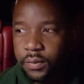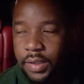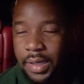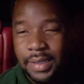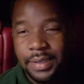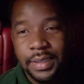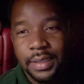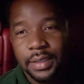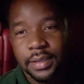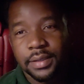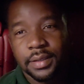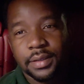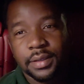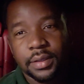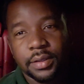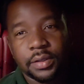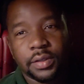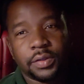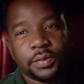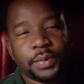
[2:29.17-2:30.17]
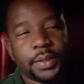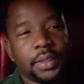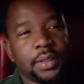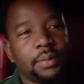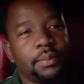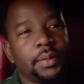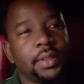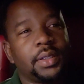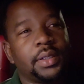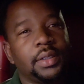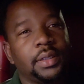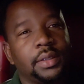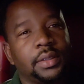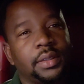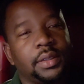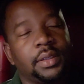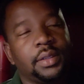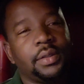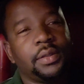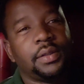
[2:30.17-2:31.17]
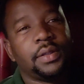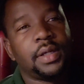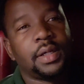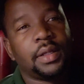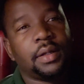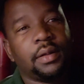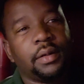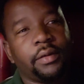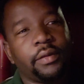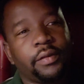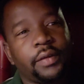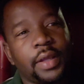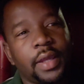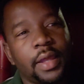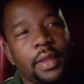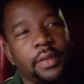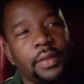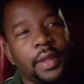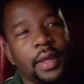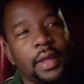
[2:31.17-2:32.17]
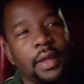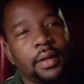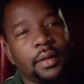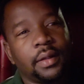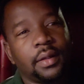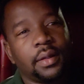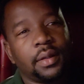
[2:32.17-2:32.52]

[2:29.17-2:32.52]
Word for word: I take it serious, man, because you gotta understand that